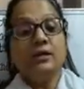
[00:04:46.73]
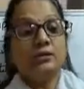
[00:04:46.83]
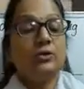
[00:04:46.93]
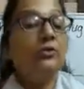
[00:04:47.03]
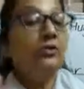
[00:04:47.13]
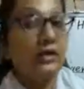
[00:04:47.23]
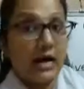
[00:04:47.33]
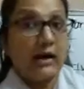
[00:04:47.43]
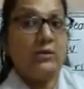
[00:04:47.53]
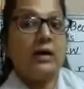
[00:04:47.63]
So
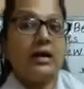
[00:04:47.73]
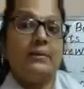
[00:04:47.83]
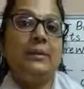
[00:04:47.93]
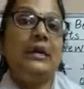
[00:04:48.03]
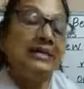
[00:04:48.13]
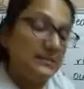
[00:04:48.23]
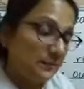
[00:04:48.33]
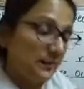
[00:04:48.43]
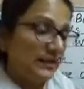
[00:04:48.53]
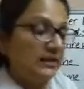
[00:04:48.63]
now I'll be
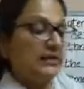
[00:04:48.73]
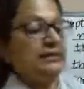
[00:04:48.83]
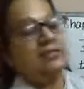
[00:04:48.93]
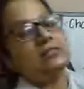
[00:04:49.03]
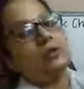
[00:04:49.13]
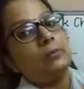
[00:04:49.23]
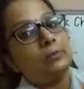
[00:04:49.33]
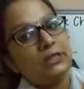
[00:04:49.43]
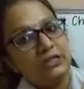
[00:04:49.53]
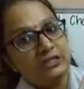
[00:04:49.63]
explaining this
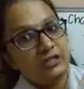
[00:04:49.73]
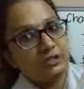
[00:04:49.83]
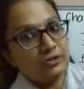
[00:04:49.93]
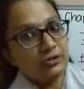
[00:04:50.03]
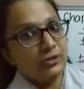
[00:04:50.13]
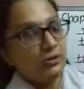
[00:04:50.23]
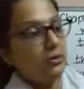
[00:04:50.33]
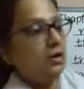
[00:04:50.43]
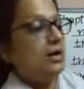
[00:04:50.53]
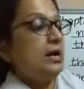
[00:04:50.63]
comprehension to
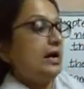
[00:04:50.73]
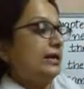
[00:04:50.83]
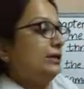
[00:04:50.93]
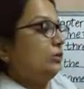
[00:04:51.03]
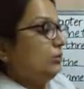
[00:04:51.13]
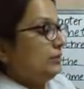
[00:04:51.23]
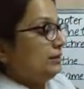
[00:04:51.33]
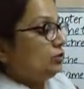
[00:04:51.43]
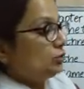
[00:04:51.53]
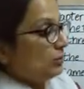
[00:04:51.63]
you and you will
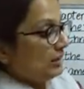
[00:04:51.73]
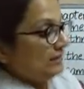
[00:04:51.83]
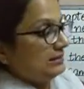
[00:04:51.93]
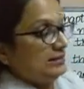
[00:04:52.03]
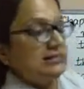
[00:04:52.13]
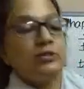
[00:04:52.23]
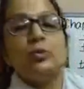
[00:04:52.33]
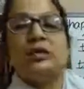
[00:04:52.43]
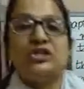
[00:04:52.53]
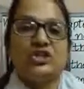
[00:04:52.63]
be doing these
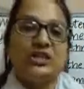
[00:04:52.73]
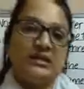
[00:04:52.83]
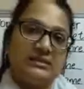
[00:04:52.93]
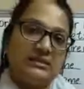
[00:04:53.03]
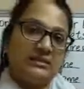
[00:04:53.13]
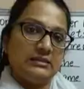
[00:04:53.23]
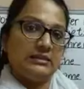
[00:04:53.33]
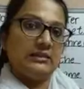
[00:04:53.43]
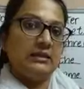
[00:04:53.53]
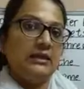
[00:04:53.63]
question
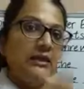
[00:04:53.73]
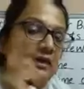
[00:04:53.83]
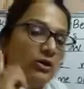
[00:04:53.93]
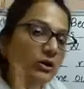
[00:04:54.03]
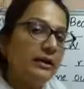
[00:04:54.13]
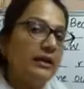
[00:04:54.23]
answers in your